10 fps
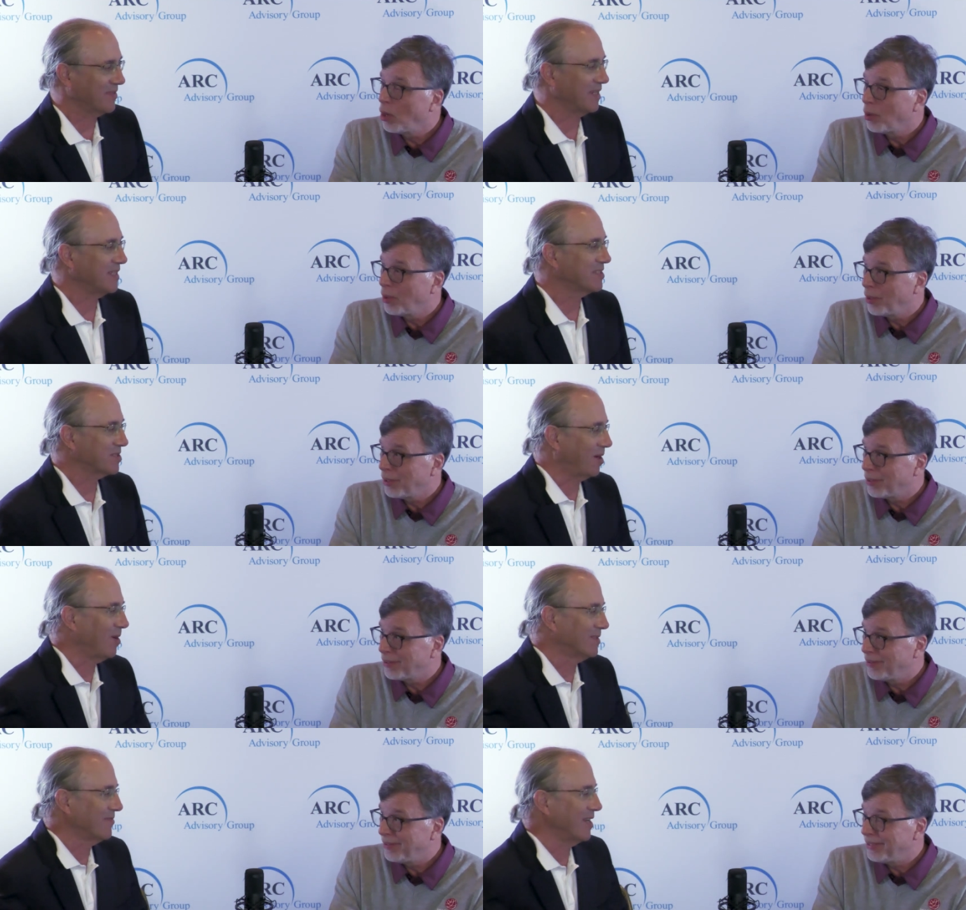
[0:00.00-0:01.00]
Speaker 1: of the
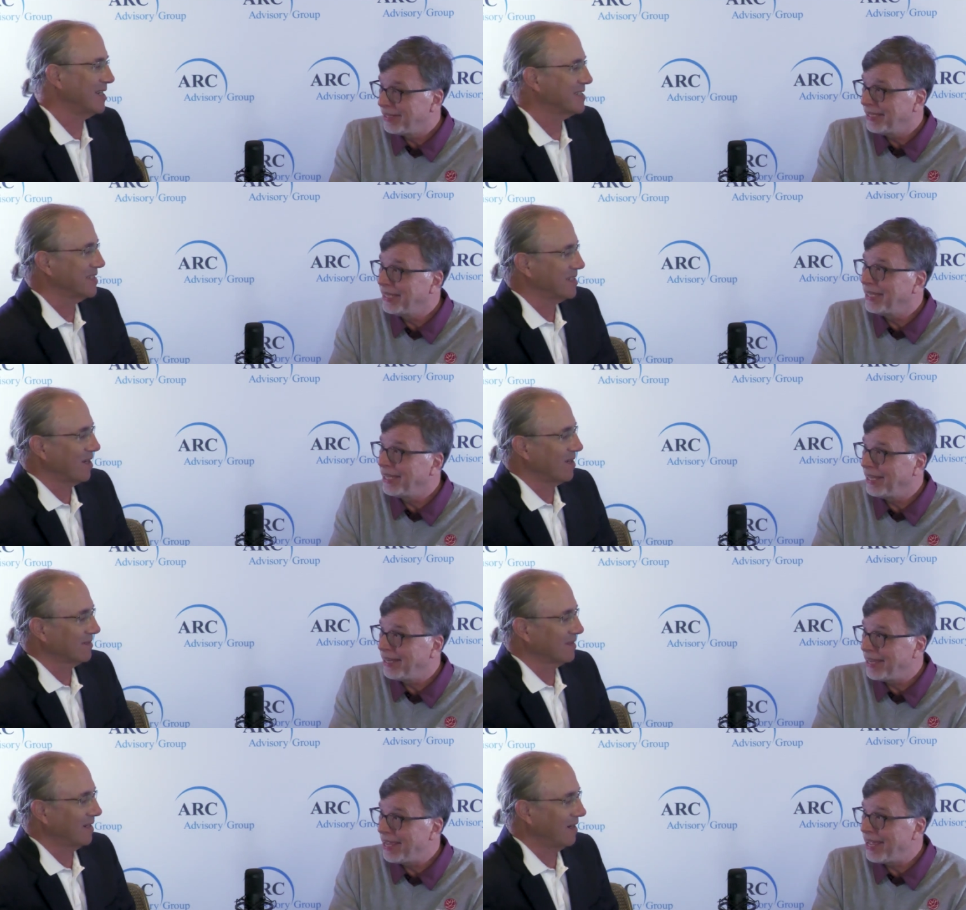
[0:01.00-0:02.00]
installed devices
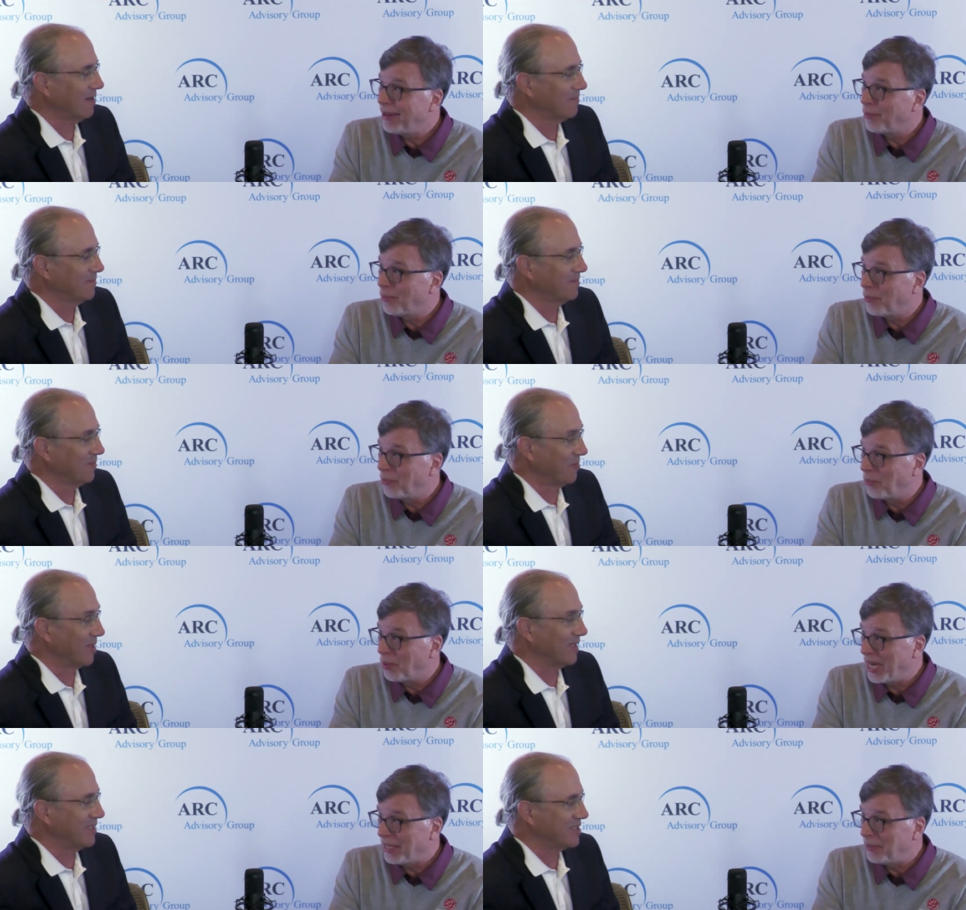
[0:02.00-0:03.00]
are are
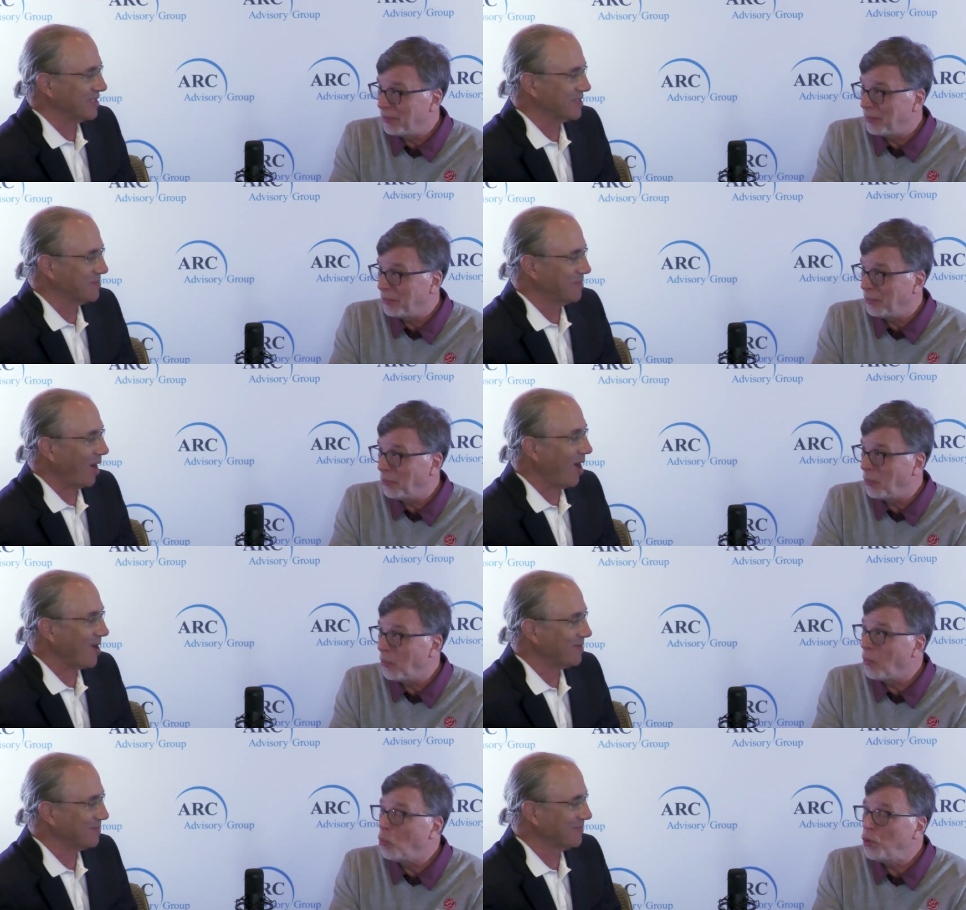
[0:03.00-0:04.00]
really right. just
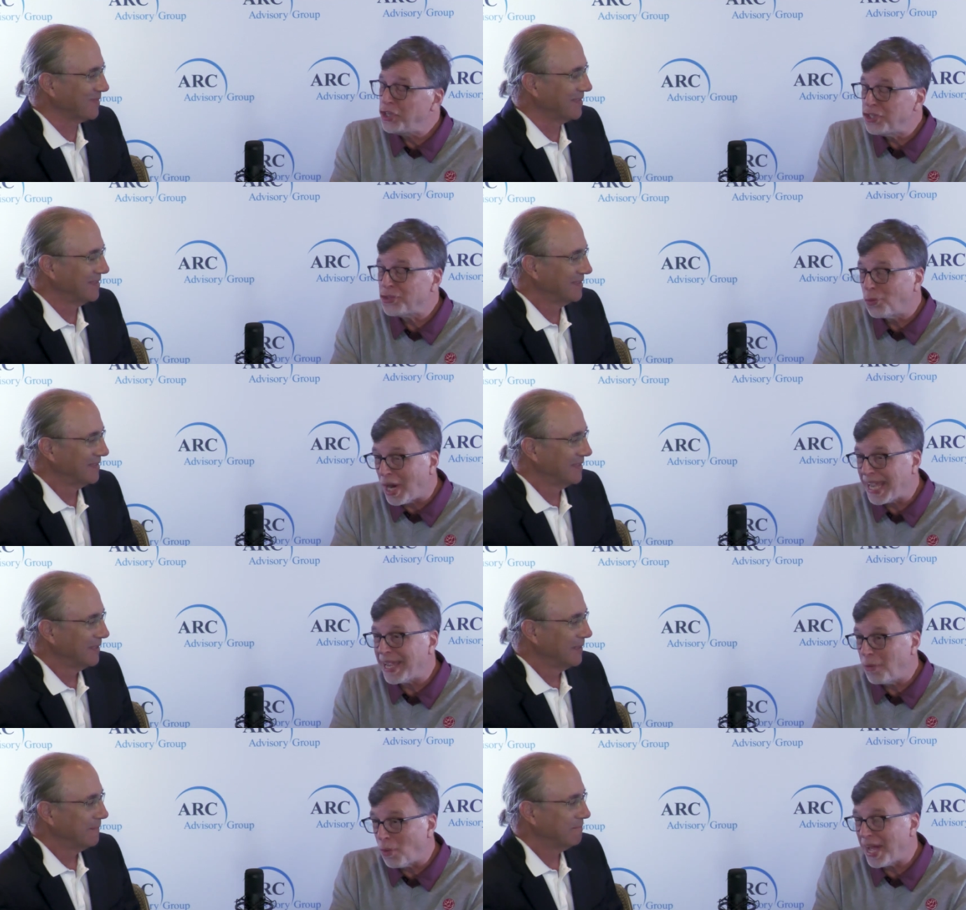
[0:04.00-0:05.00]
Speaker 2: HART. Which is
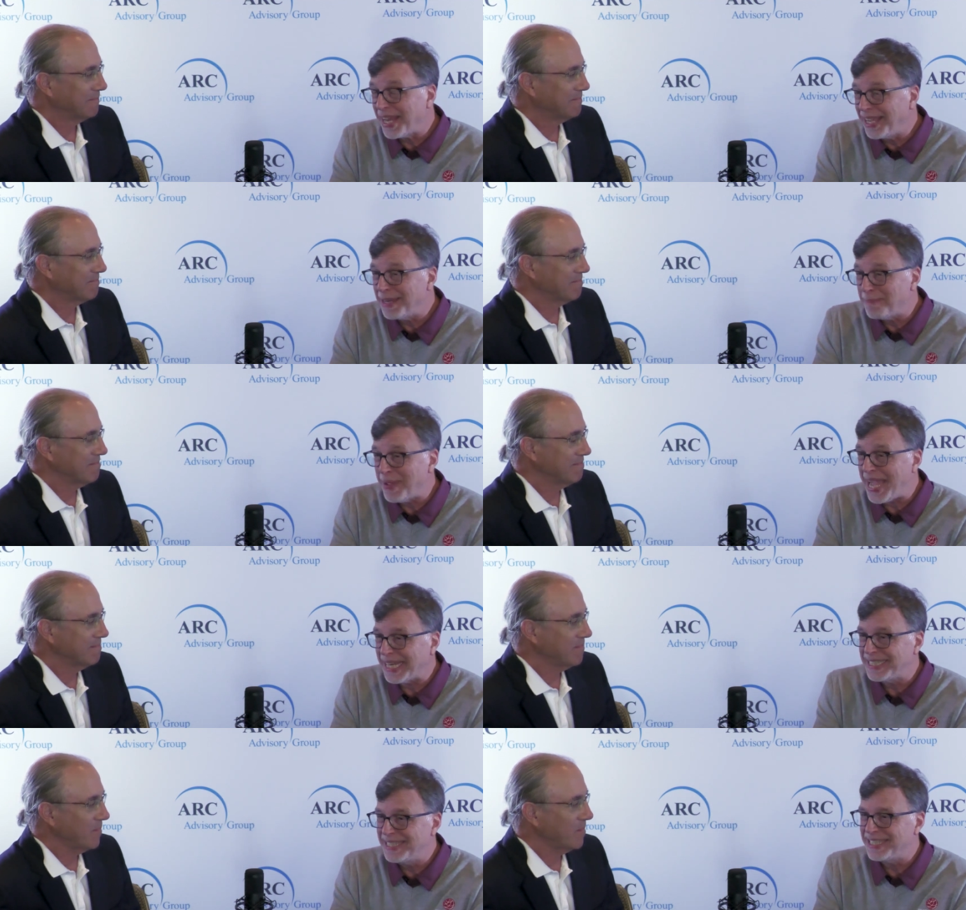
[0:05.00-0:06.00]
why I want to get
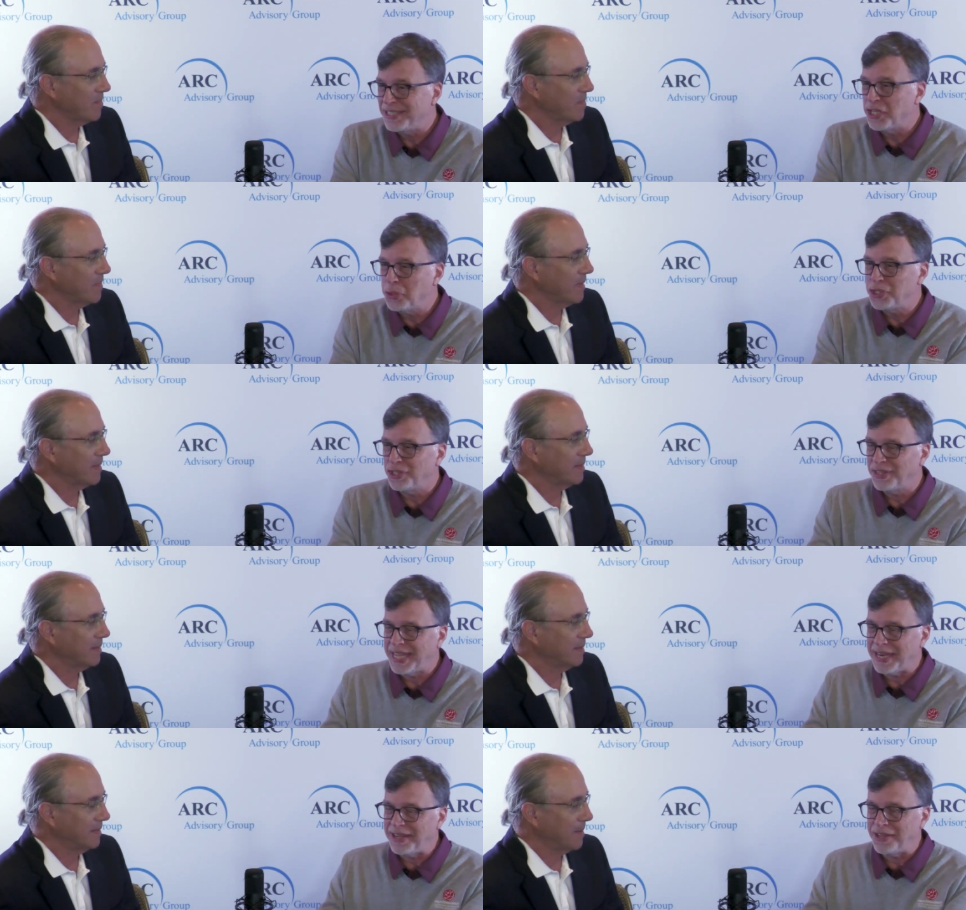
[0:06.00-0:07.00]
back to this
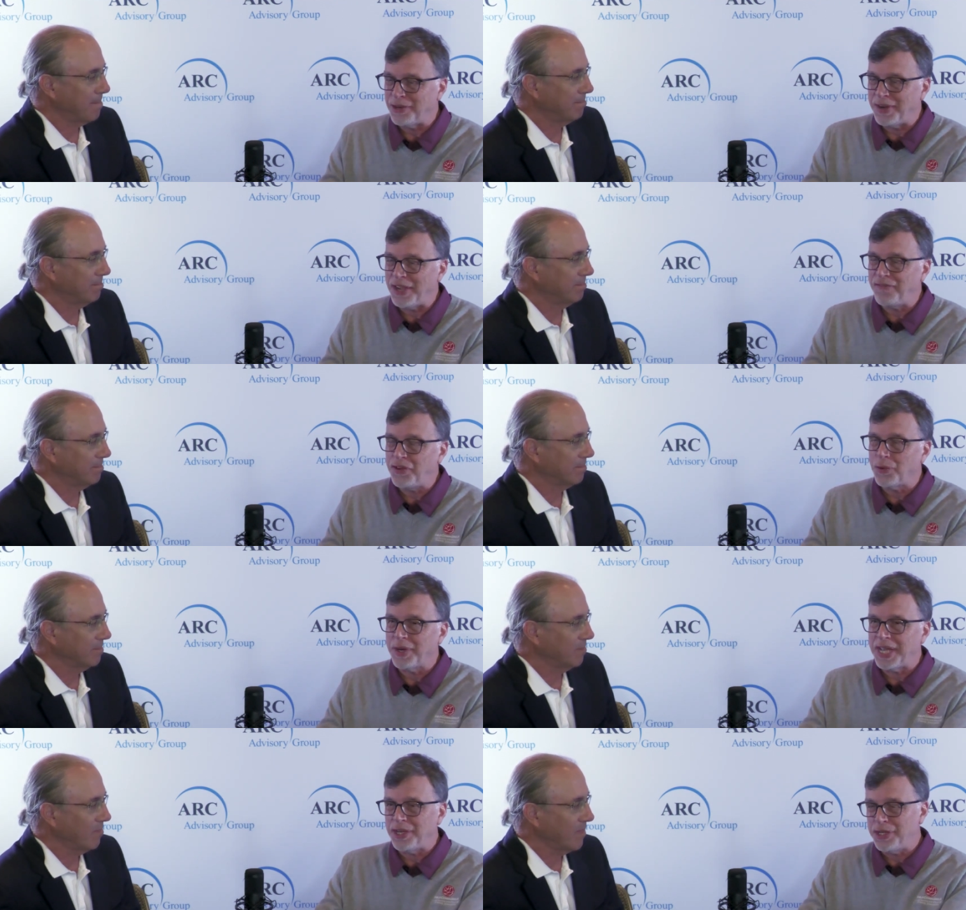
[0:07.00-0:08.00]
notion that, you know, if
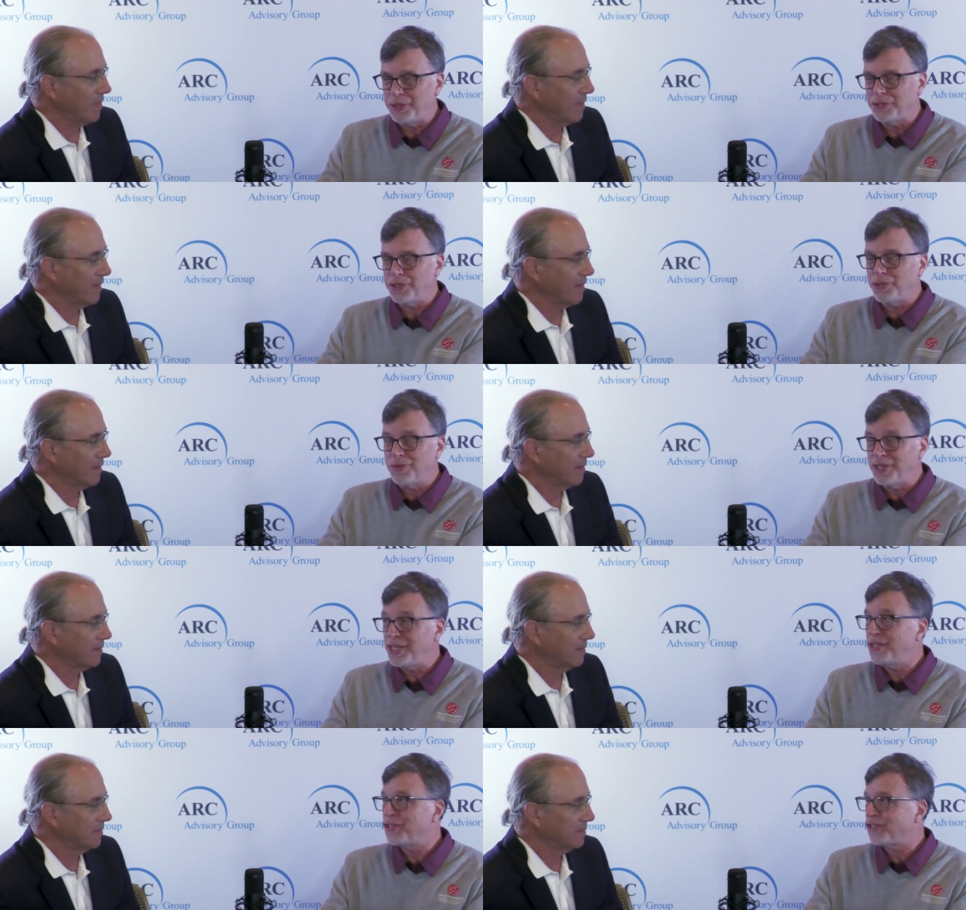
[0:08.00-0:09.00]
you're an end user, you
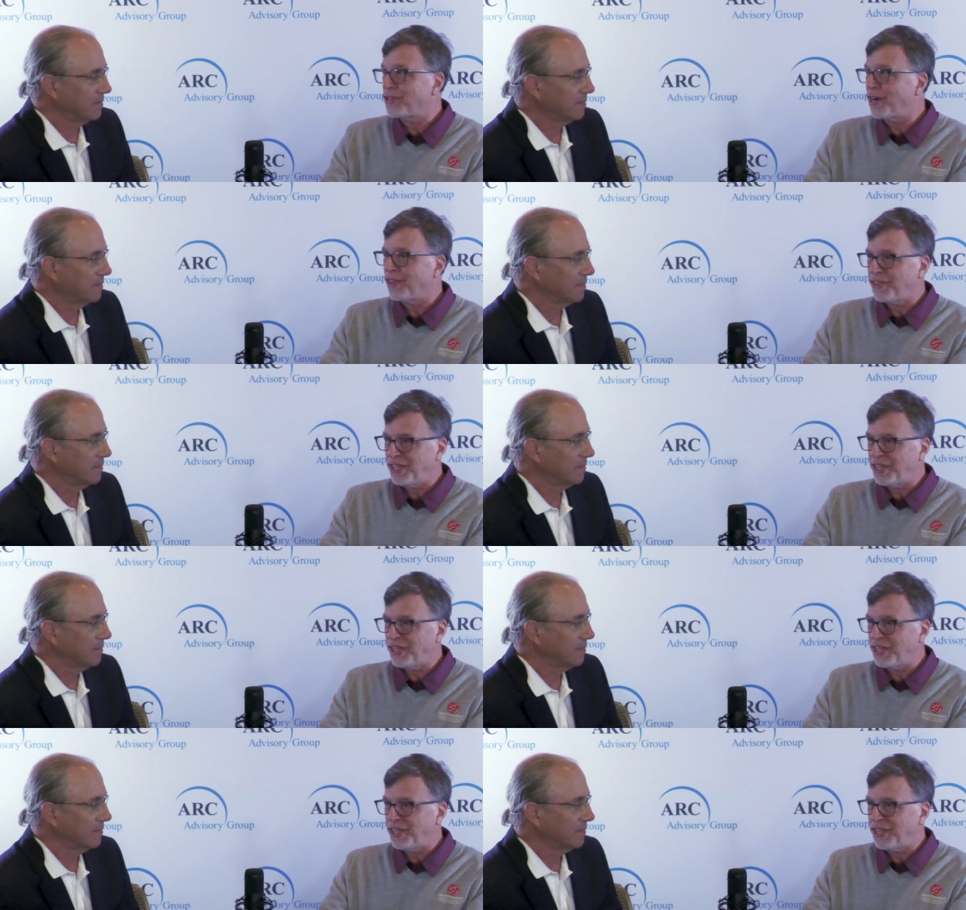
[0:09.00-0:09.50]
need to start